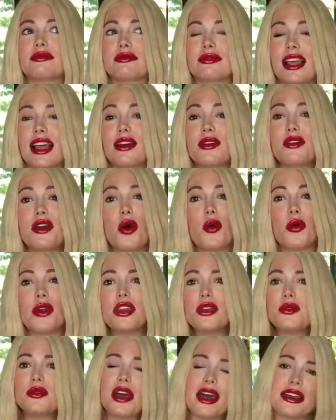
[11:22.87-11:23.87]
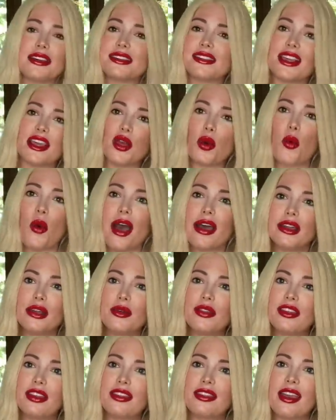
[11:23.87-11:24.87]
I don't know, what do you guys think? Why do you
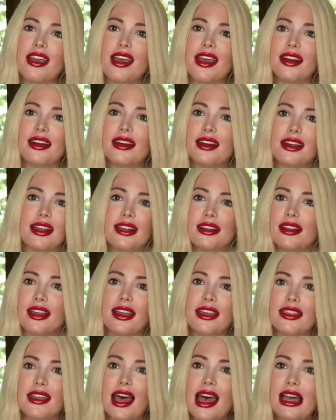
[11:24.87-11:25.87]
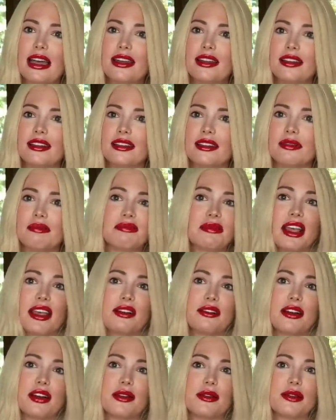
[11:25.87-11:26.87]
think they ended it like that? I don't
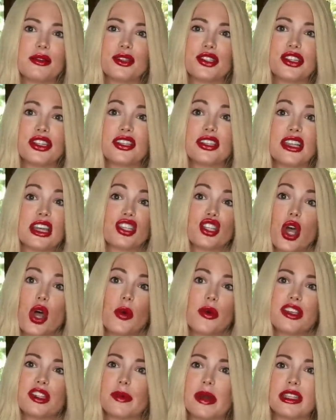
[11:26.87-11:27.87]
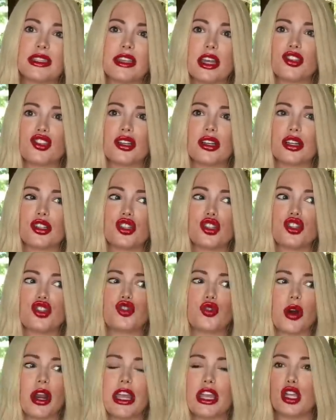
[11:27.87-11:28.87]
know, it was just, that's always been such like a
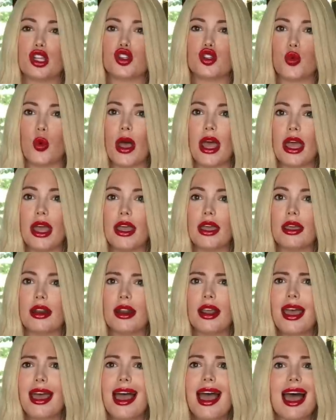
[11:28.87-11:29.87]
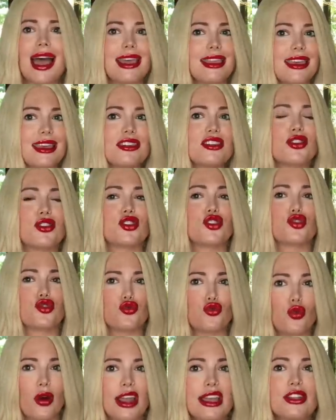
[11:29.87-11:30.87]
strange way. And I think the
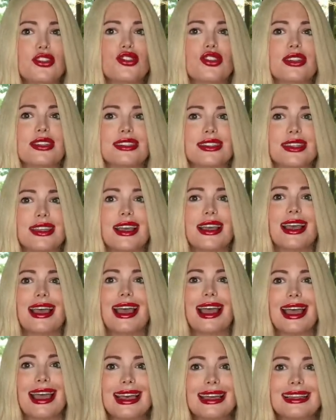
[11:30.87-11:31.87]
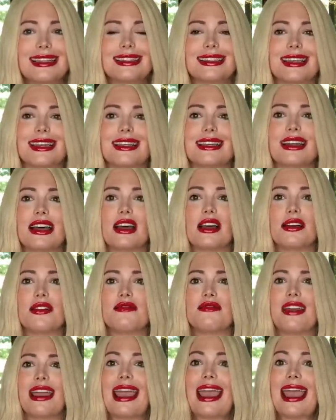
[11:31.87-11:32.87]
strangest exit
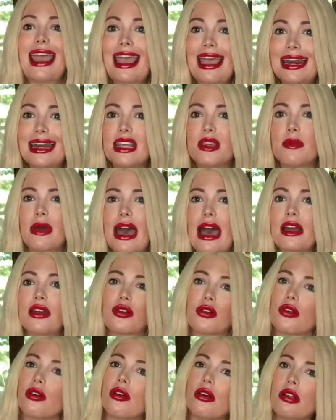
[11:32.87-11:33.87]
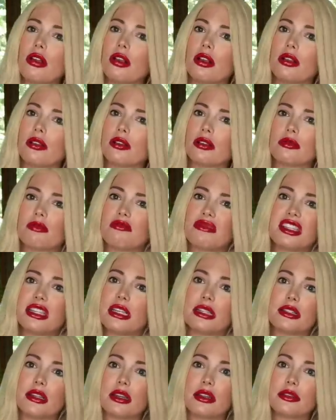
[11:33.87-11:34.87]
of any Bad Girl
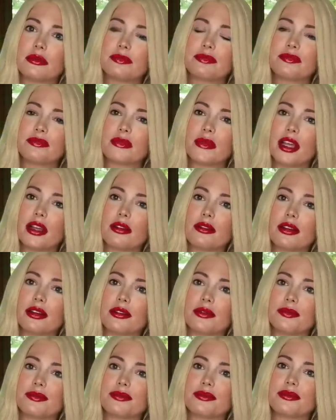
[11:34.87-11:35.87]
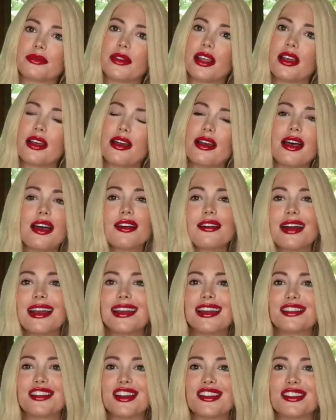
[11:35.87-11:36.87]
season. I don't know. All right,
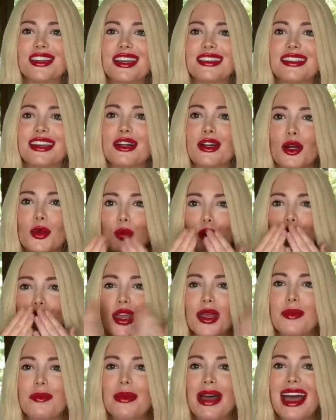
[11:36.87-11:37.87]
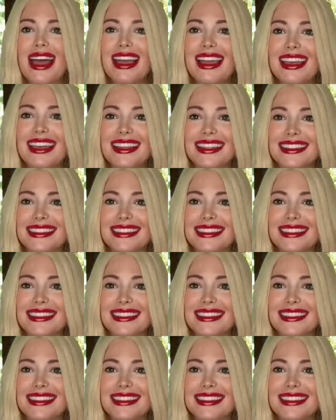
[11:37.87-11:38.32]
I'll talk to you guys later. Bye.